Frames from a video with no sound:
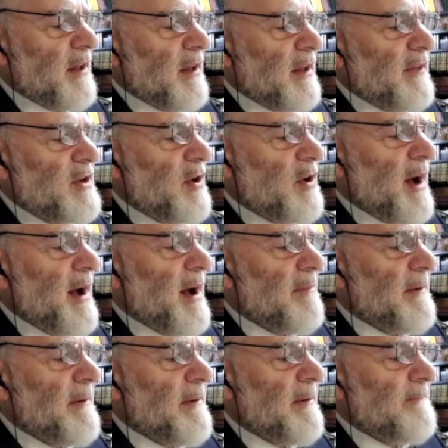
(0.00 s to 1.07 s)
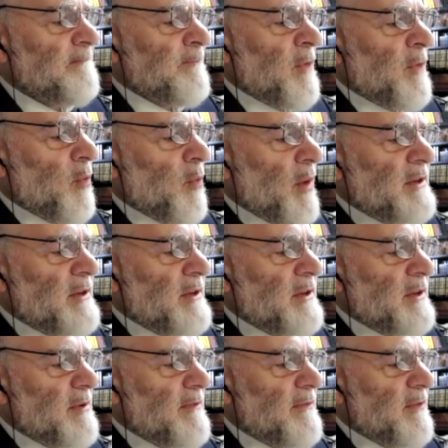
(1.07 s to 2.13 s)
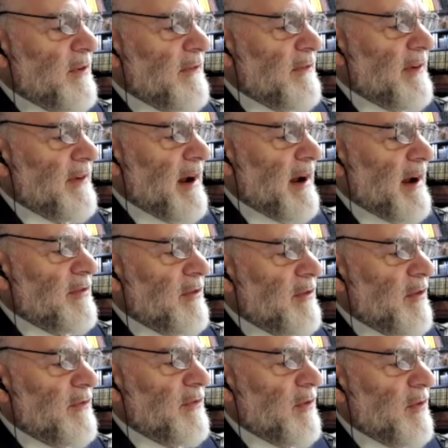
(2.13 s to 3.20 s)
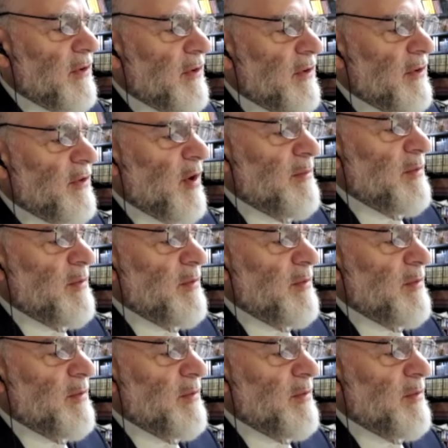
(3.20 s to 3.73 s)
you go up 1, 2, 3, 4, 5, and so forth. 2